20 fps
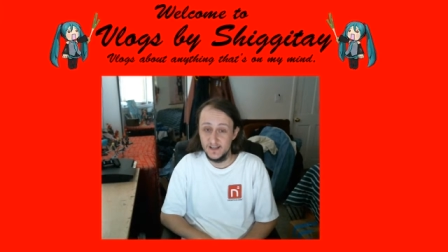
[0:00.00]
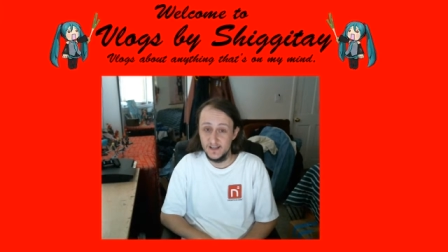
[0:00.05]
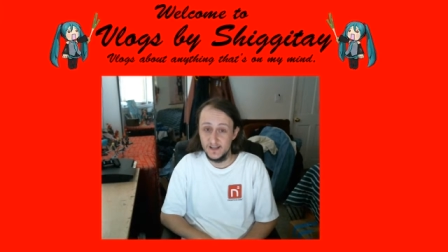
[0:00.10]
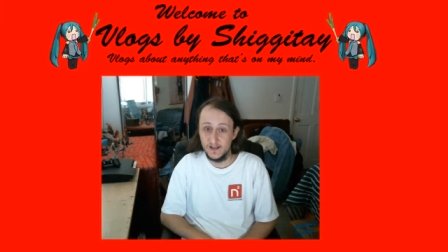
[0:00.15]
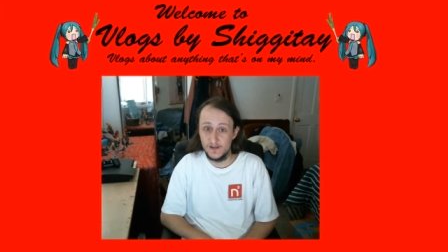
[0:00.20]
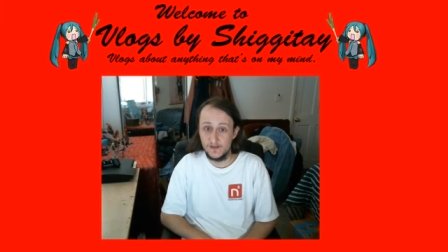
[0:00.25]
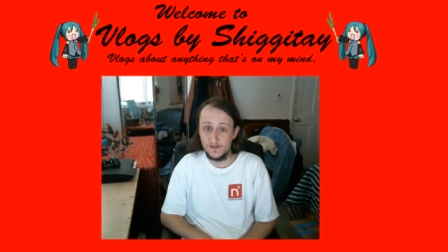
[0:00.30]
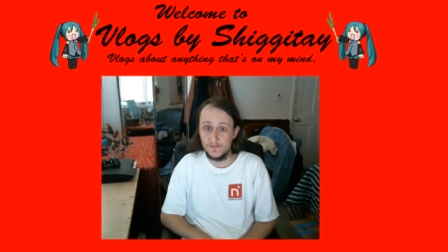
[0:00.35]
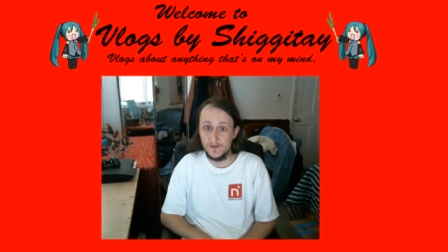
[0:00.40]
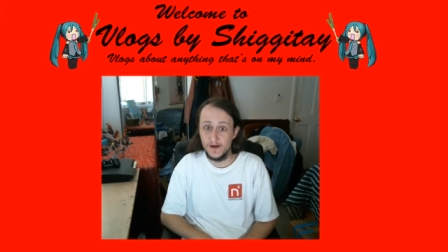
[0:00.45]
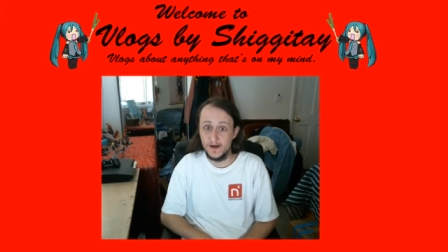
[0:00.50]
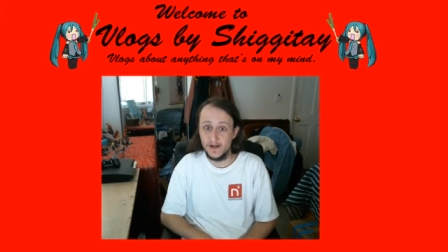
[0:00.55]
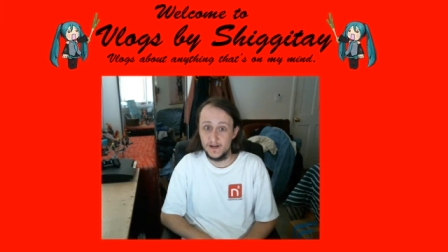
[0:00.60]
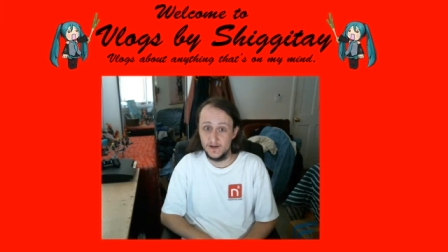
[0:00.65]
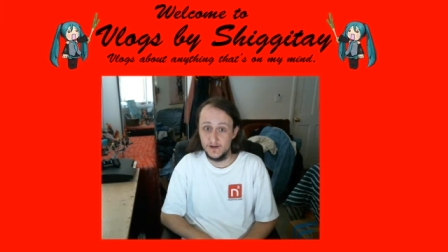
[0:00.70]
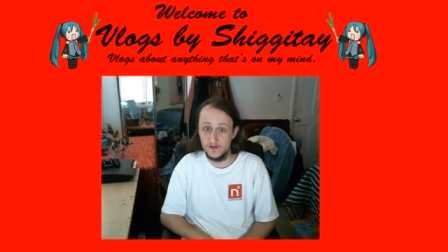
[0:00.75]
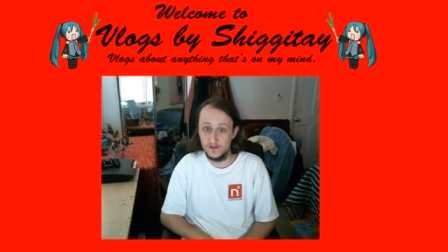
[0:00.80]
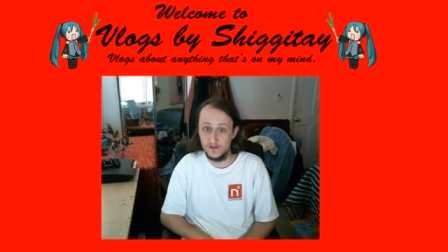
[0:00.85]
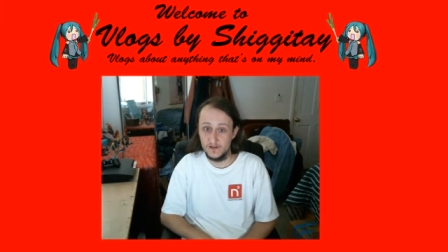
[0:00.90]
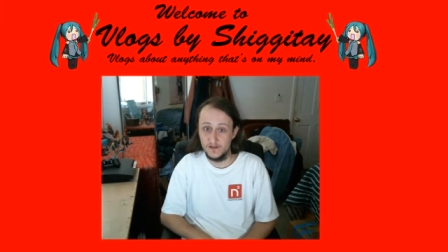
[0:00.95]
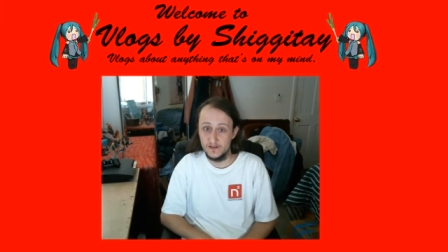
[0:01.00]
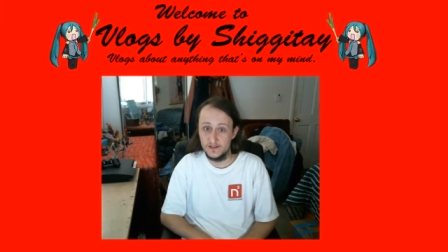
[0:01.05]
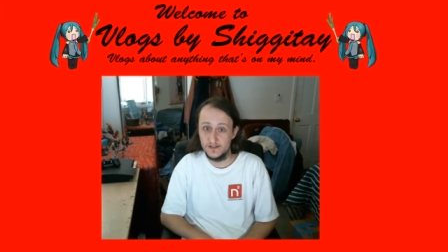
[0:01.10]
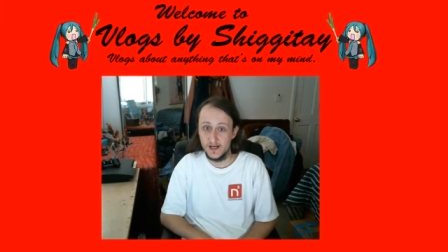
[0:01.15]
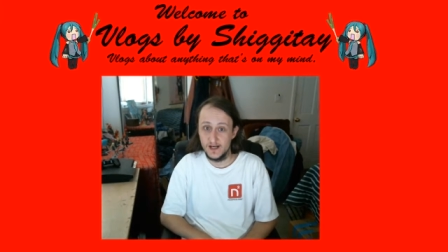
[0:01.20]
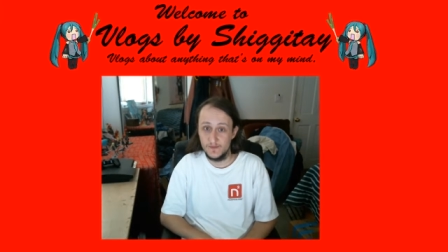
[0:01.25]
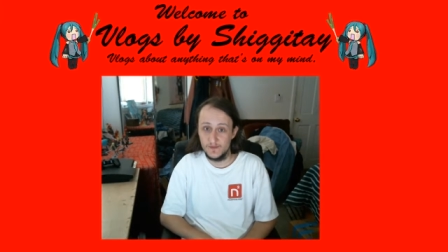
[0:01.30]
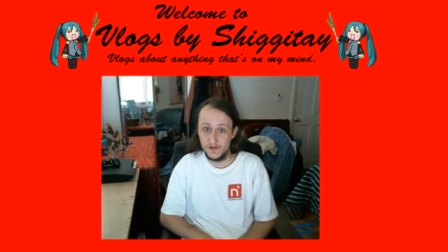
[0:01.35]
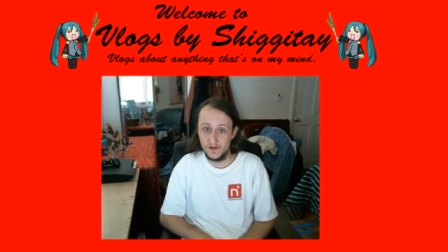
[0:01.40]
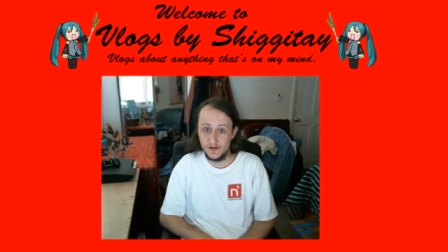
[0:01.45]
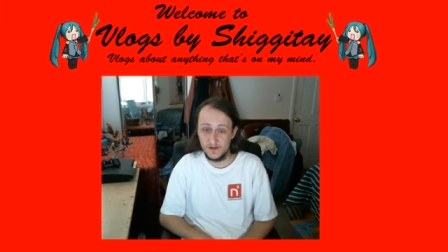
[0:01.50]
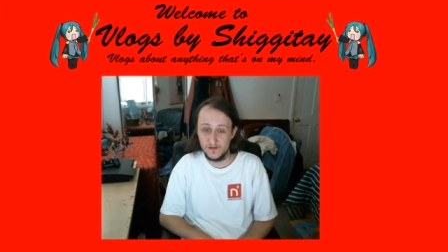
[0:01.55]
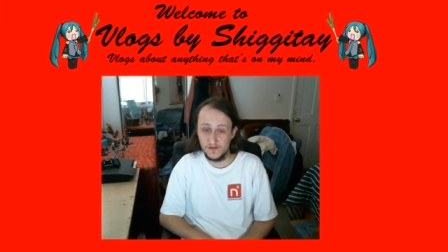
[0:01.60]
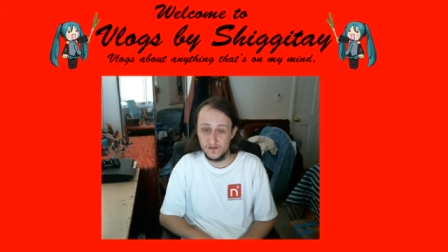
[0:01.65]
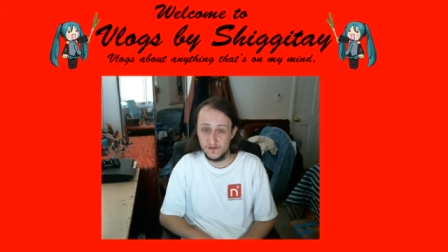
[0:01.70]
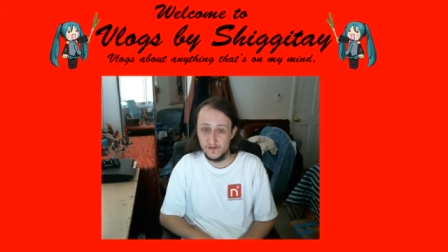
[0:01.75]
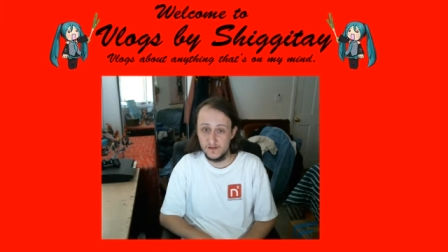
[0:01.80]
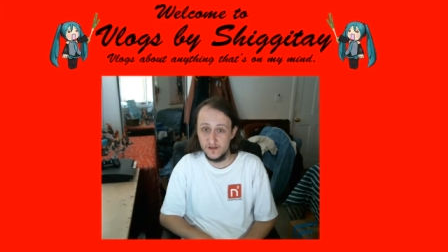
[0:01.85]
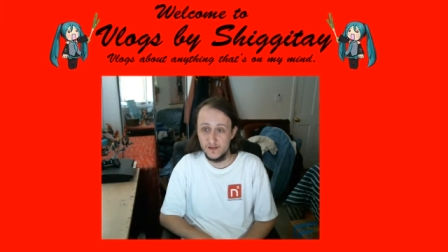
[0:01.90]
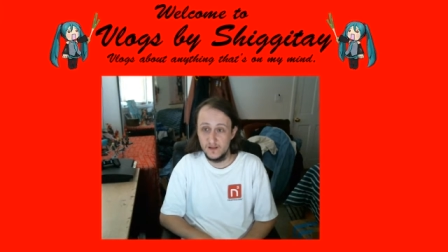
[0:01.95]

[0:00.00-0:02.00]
inspired topics.